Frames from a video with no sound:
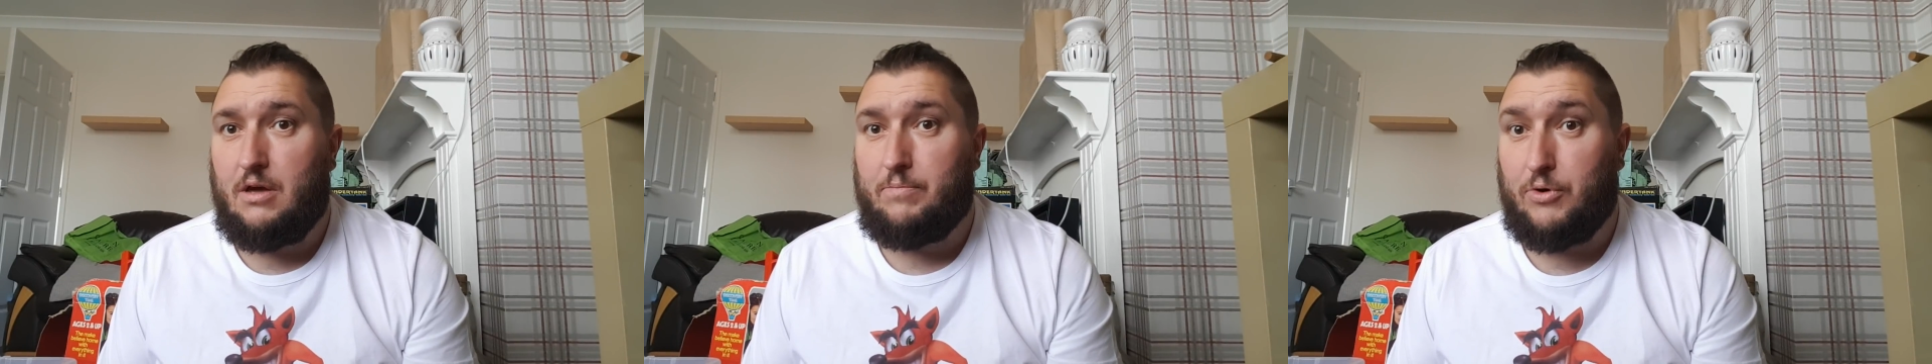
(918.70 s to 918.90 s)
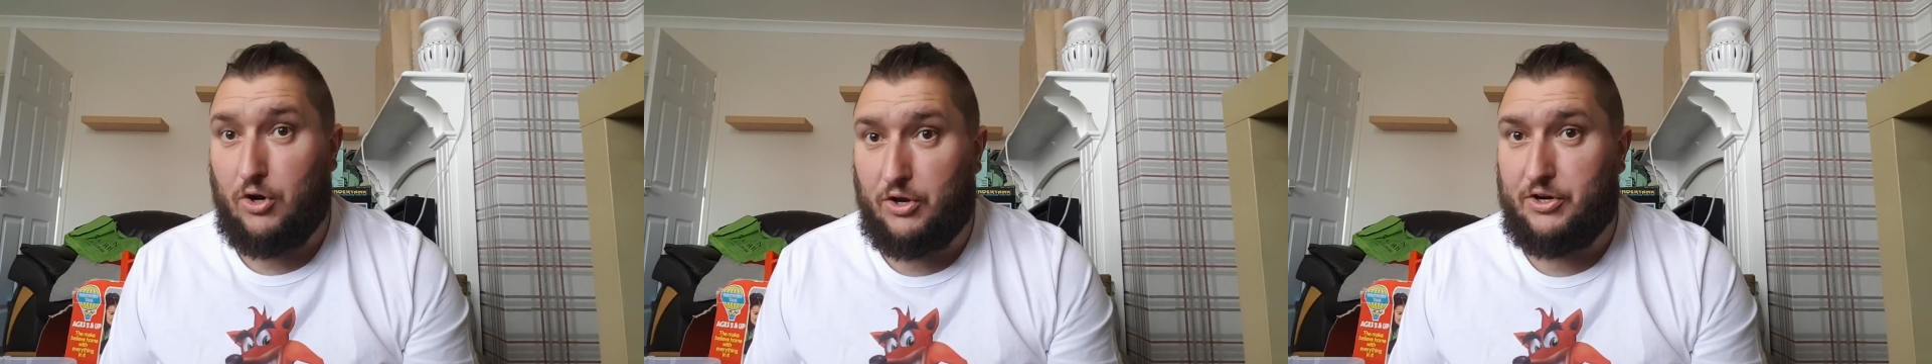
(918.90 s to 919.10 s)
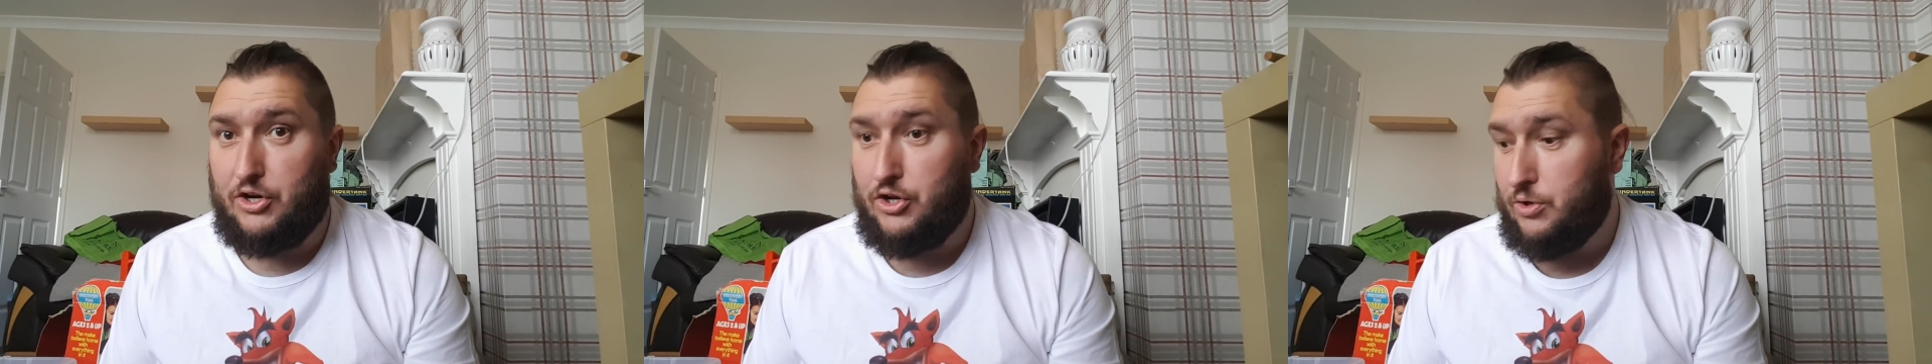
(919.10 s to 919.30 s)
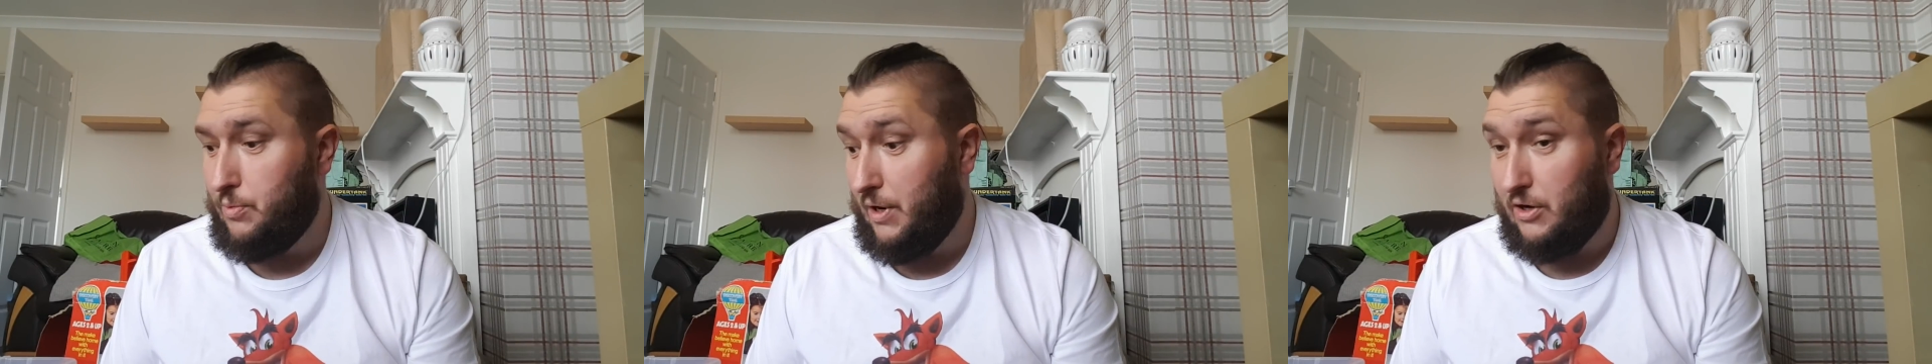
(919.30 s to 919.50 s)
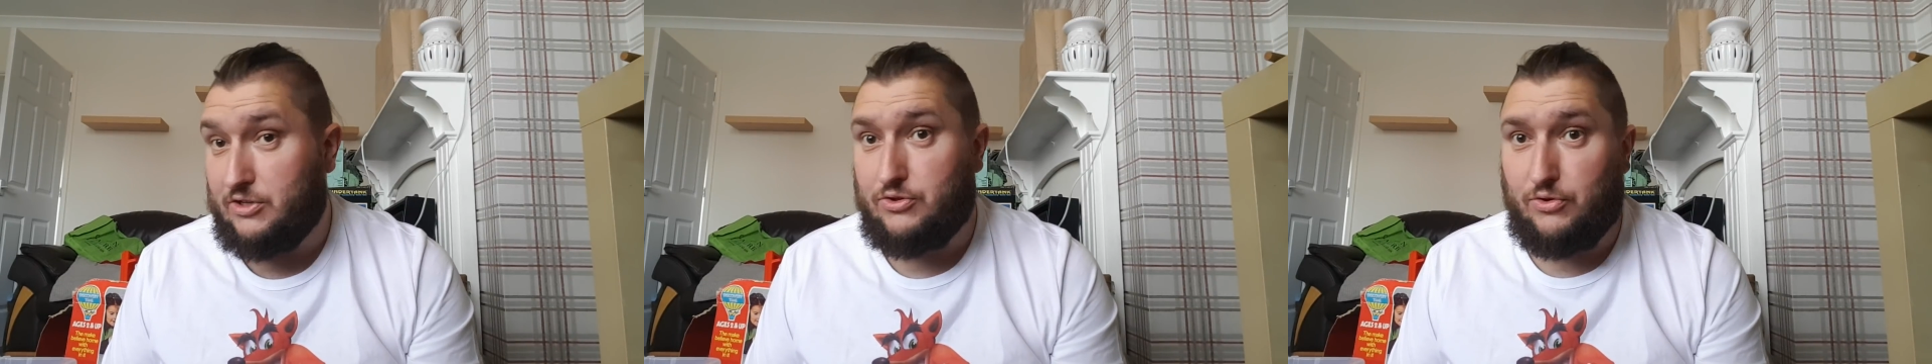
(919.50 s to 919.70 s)
But I knew
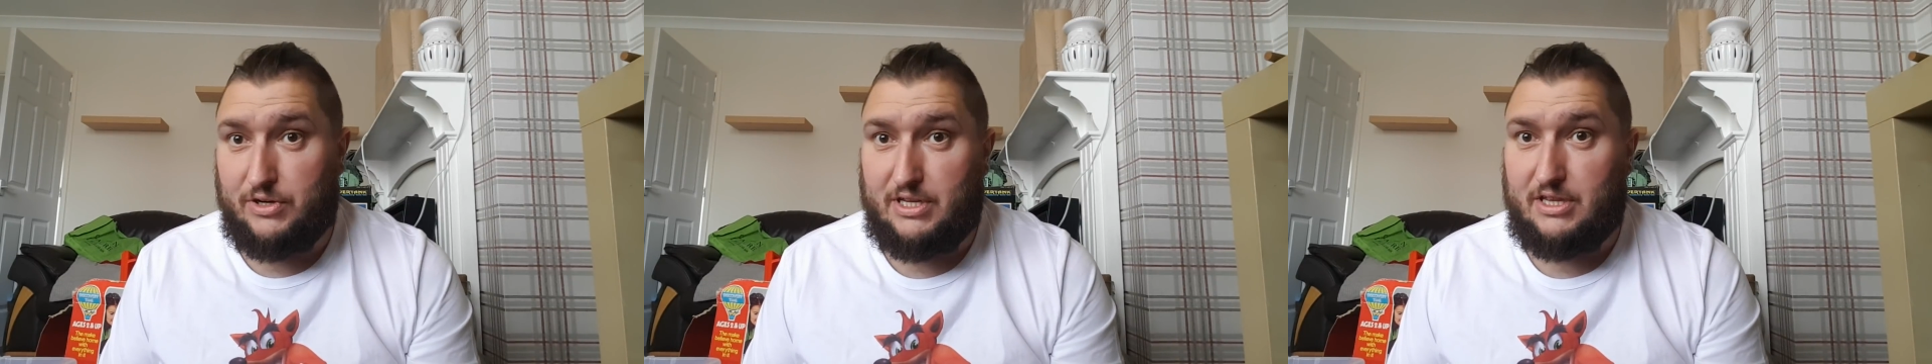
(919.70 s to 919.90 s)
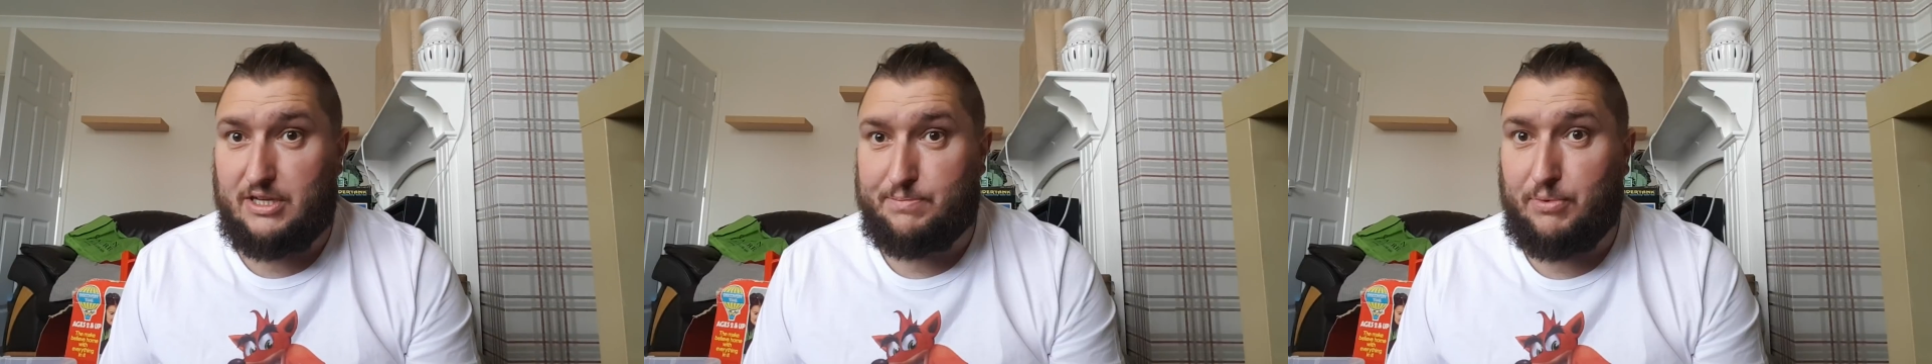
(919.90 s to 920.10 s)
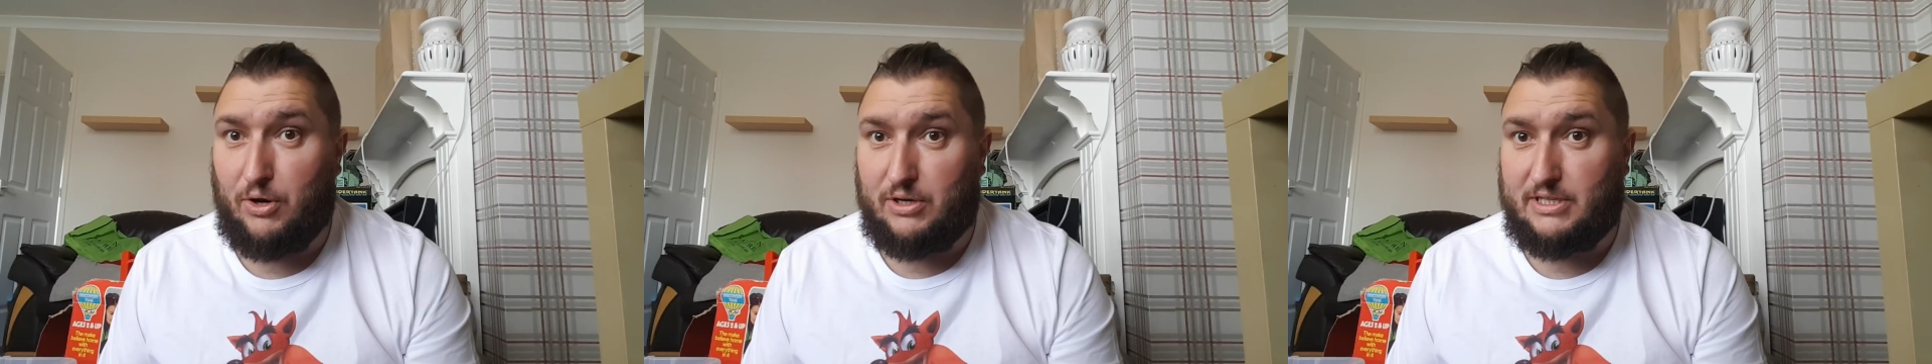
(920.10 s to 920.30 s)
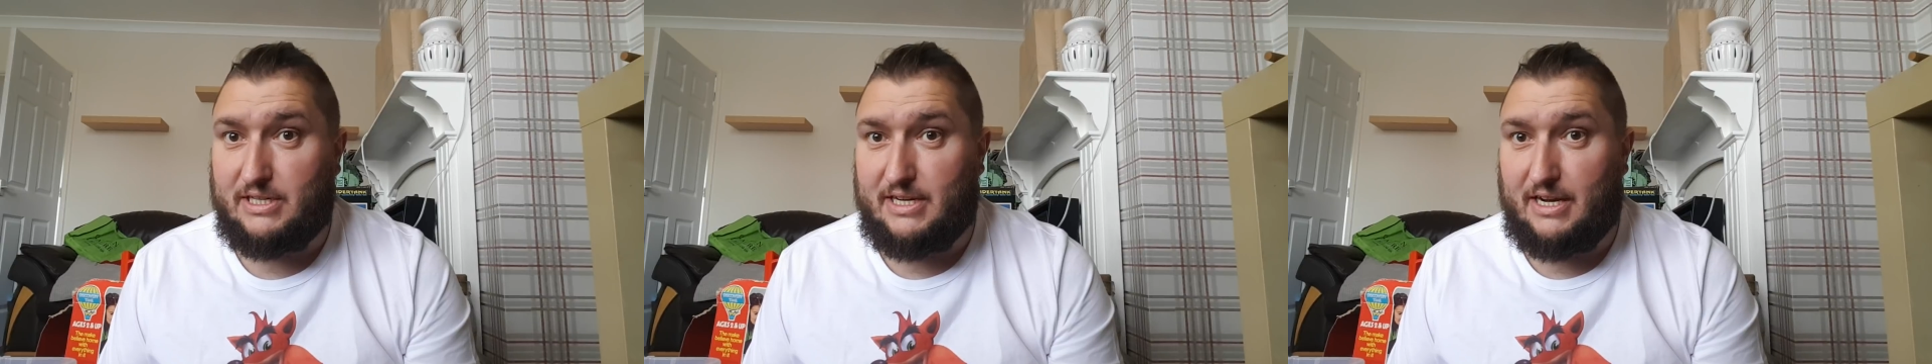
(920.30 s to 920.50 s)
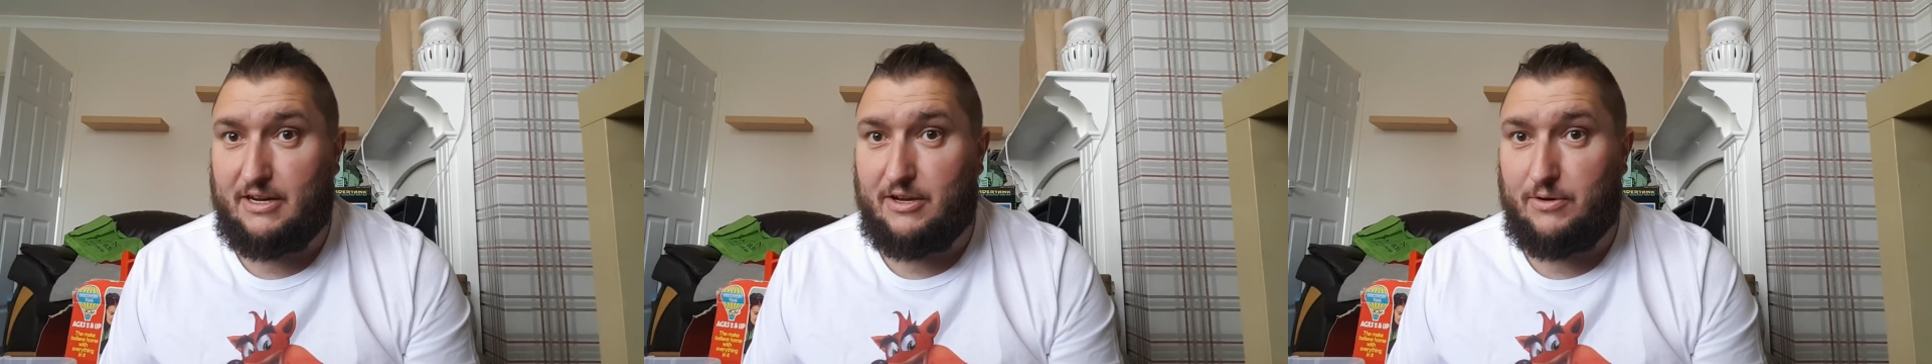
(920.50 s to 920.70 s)
when I saw it in this box
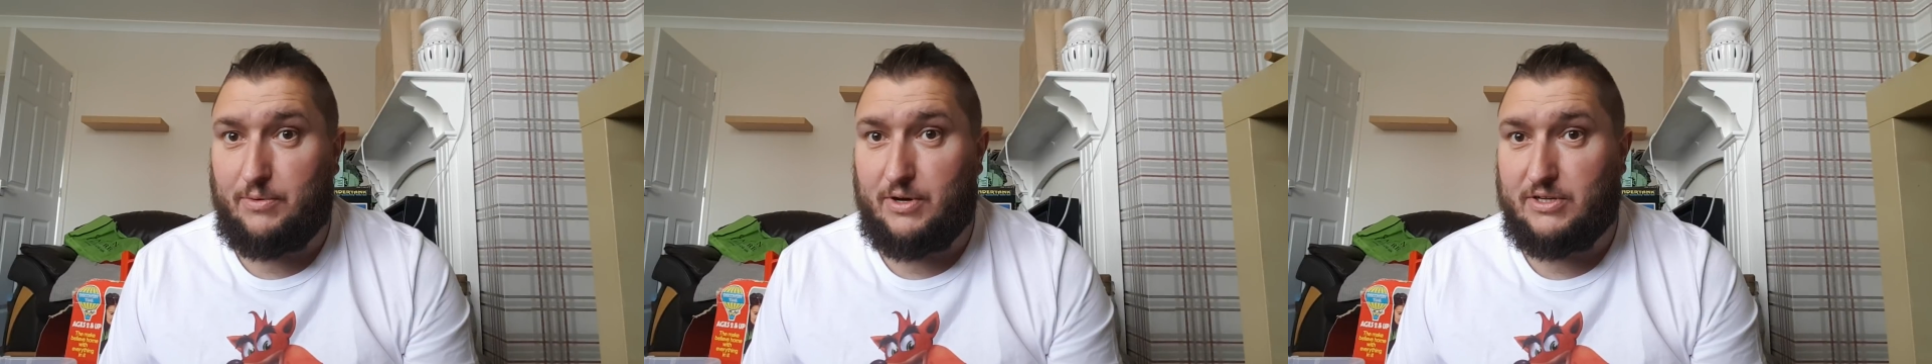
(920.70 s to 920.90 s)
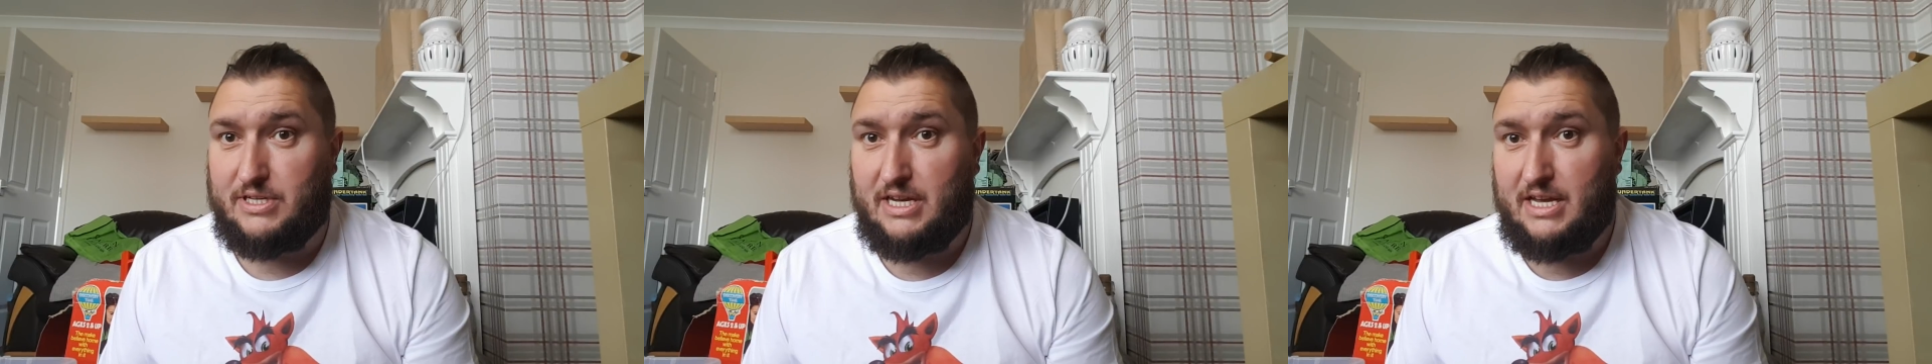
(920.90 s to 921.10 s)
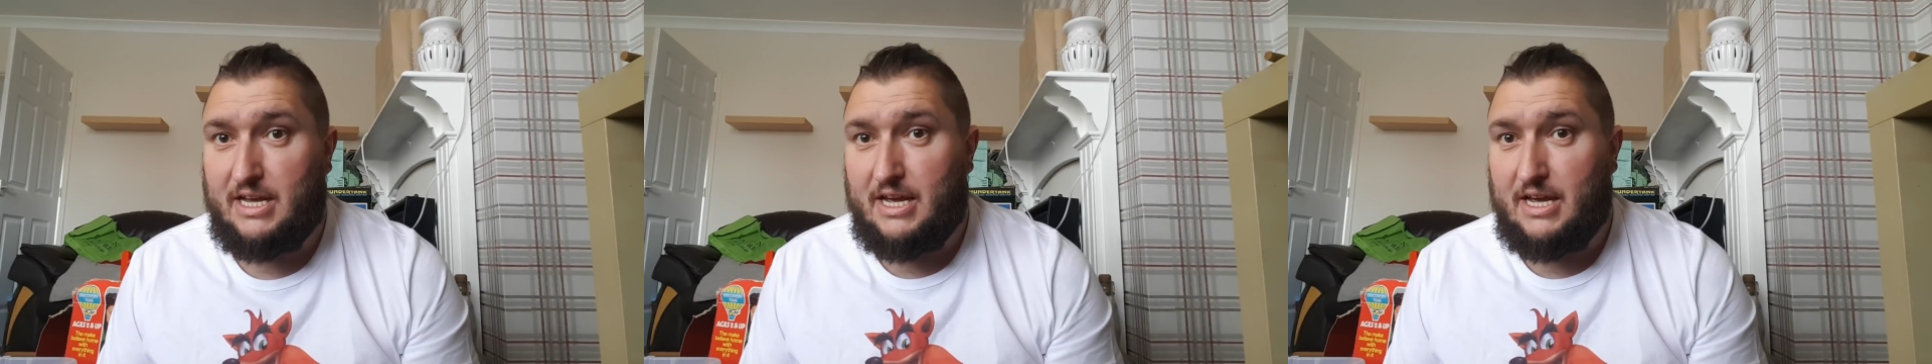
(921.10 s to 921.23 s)
exactly who it was.